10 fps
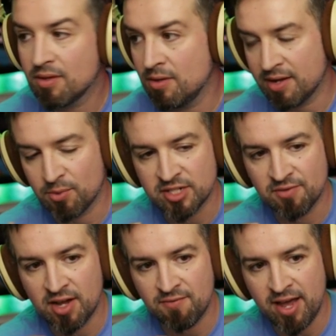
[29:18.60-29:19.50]
You have to watch
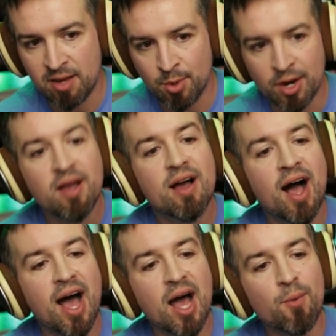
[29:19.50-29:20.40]
the VOD to find out more.
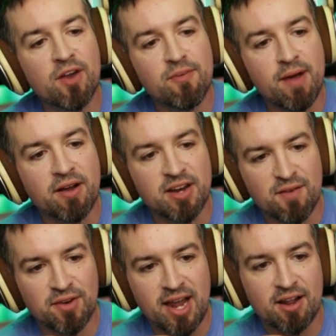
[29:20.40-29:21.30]
Uh, what if America
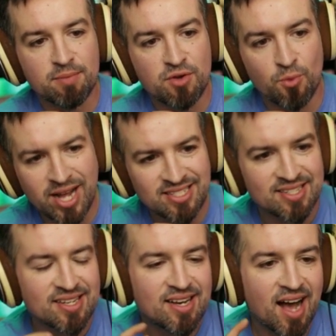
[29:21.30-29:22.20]
never landed on the moon? What?
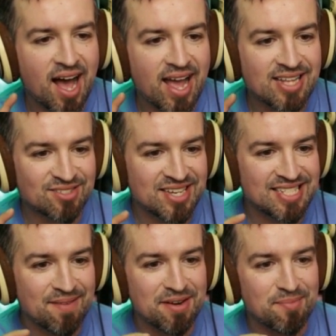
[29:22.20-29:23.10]
Uh, it's really
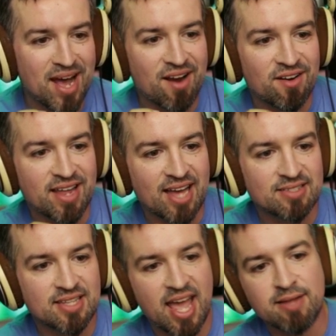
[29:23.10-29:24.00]
tempting to buy early
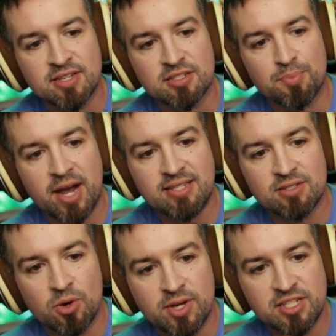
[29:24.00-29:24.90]
access games because the price
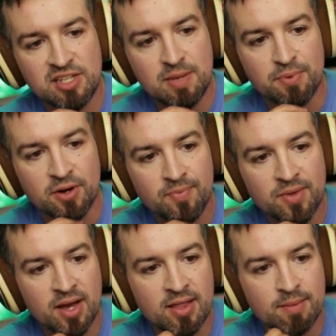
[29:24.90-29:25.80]
is always cheaper
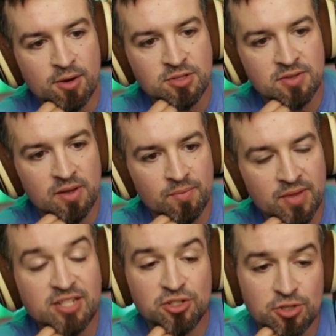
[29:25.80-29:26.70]
uh, than most of them.
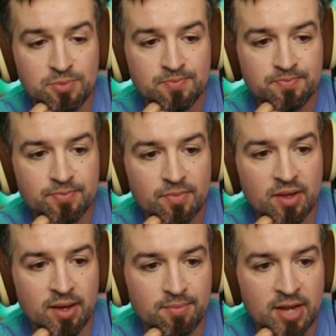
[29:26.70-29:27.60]
That's true.
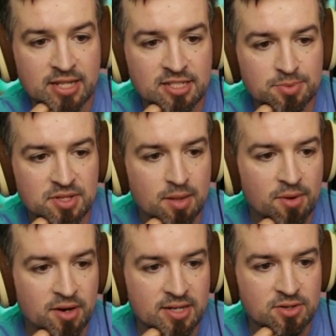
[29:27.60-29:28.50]
Yep, like sixty percent of the
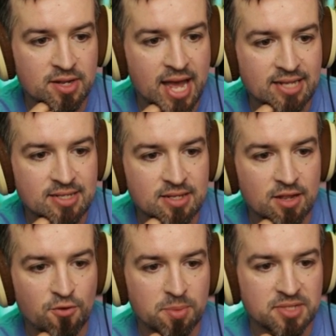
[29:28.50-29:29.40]
market is early access. The
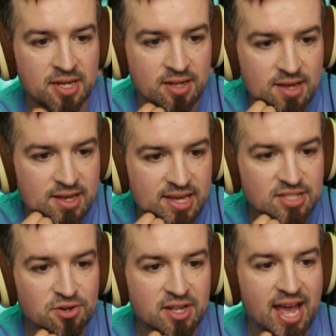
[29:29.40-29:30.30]
other forty percent
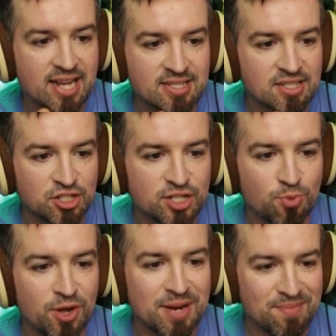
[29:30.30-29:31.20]
is early access and just
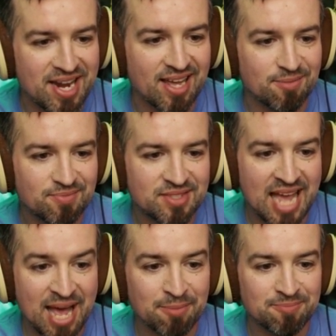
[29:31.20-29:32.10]
won't admit it.
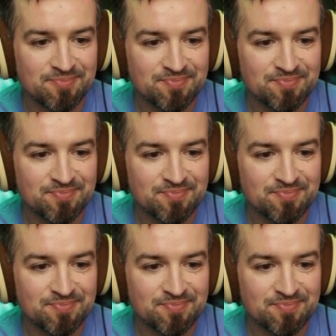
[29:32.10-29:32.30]
Damn.